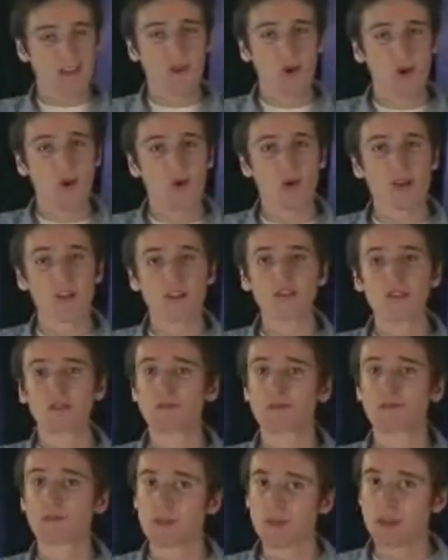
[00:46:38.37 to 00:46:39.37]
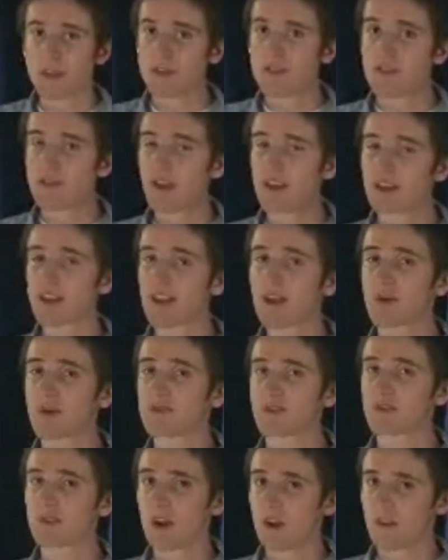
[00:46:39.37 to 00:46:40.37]
always, please do not take what
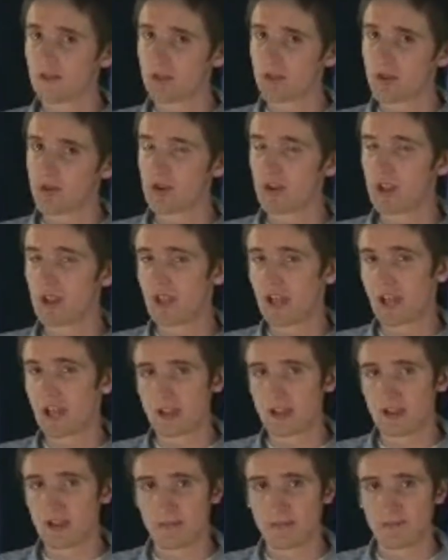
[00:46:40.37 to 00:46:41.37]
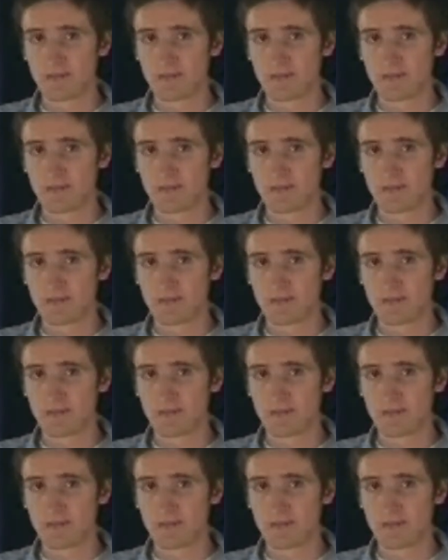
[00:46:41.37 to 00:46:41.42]
you have learned lightly.